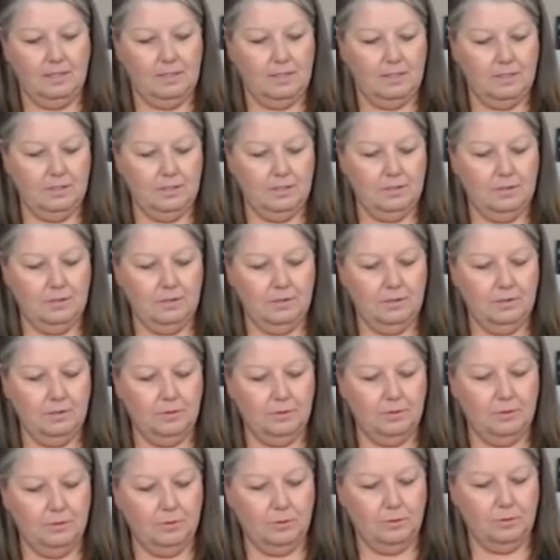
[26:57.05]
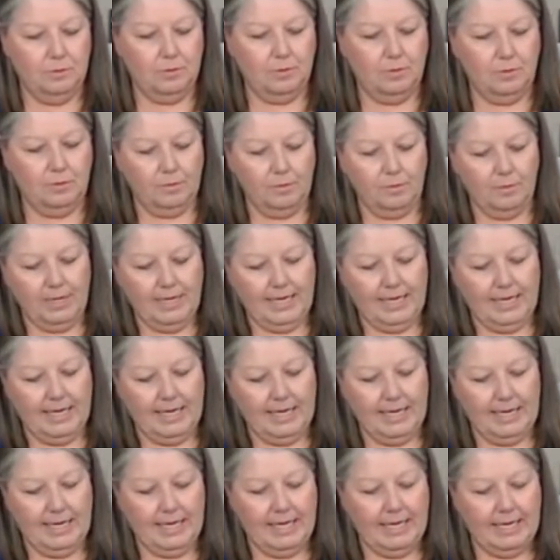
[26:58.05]
two,
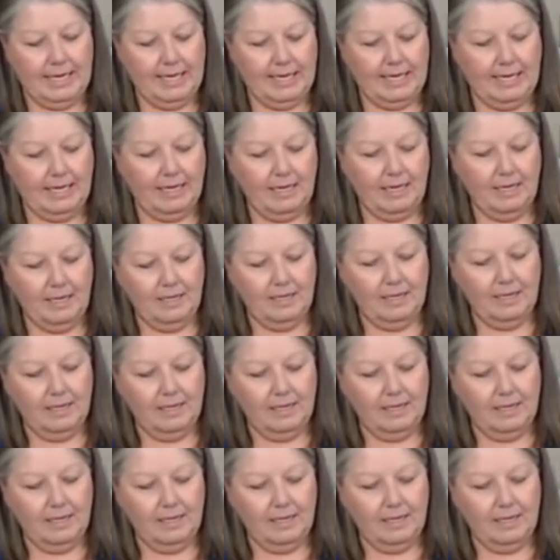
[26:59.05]
three,